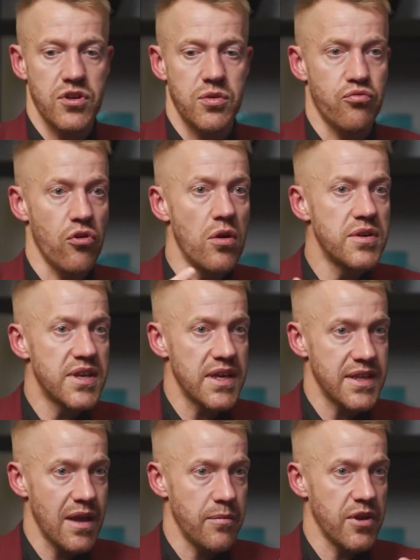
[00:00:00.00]
process
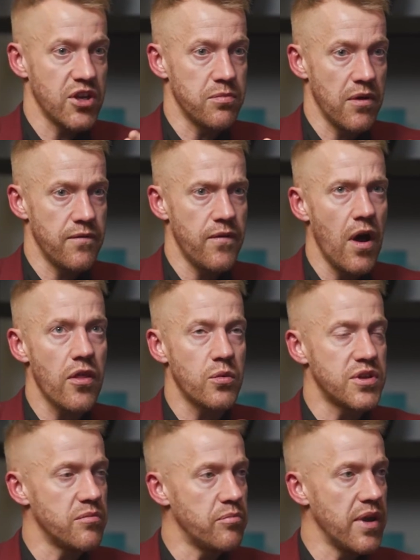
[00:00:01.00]
that, because my father
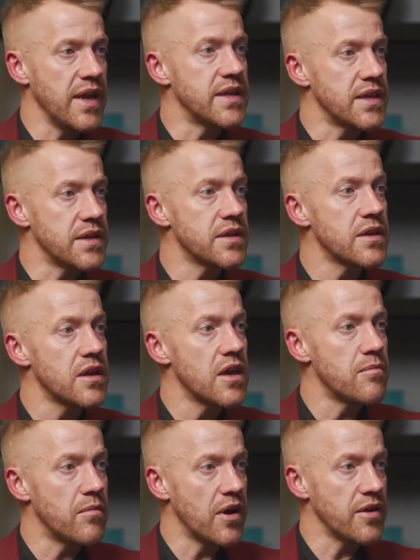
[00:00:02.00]
was in pieces.
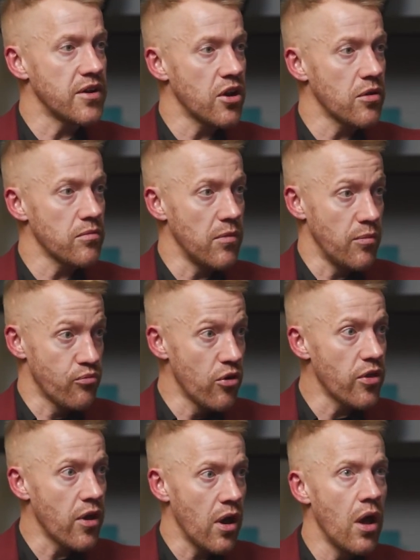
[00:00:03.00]
My
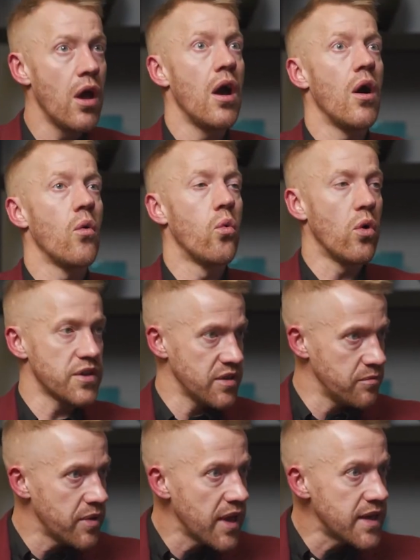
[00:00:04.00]
brother was
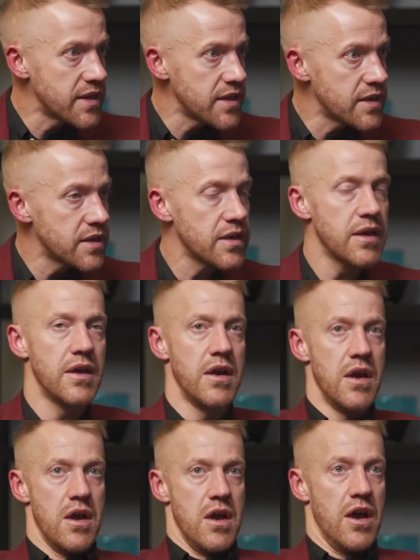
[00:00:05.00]
in pieces.
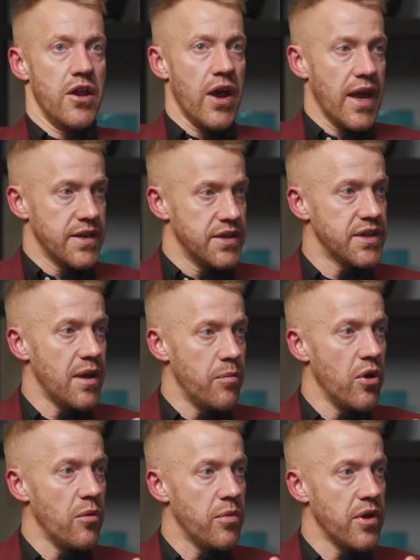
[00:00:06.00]
And I had to
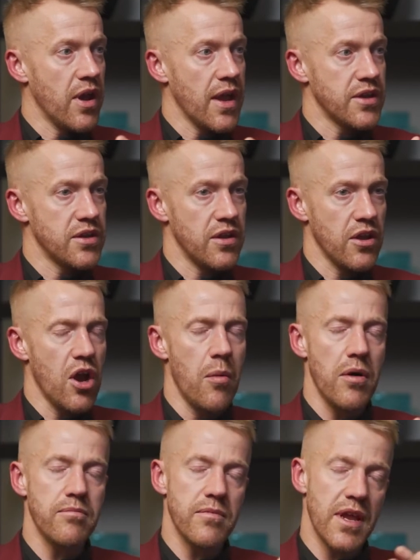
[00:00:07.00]
step up and I had to say, come
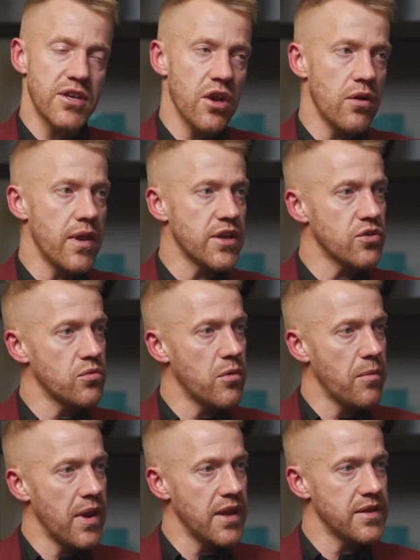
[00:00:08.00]
on, let's go, let's sort
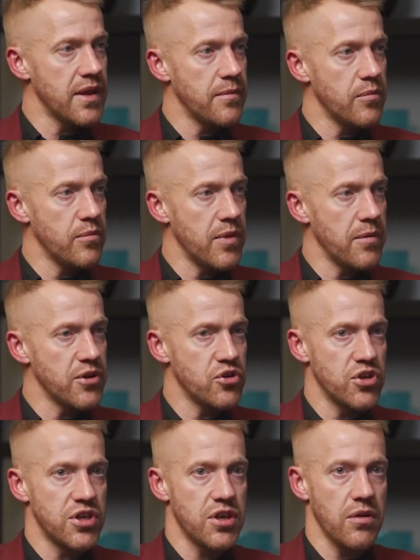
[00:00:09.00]
mama, let's make sure
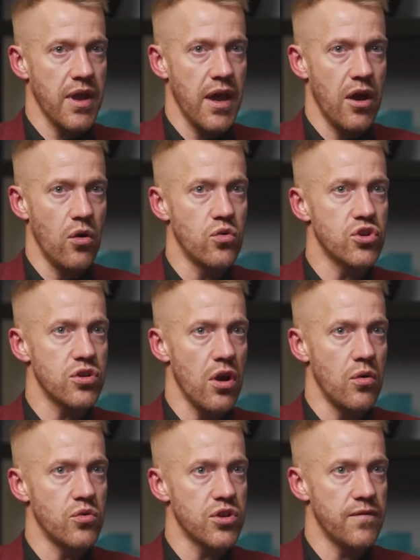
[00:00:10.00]
she's okay. I was
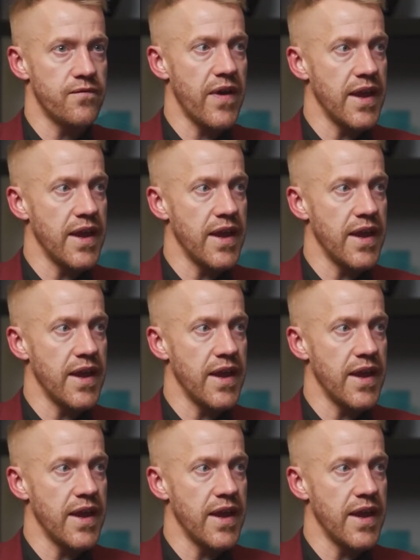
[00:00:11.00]
the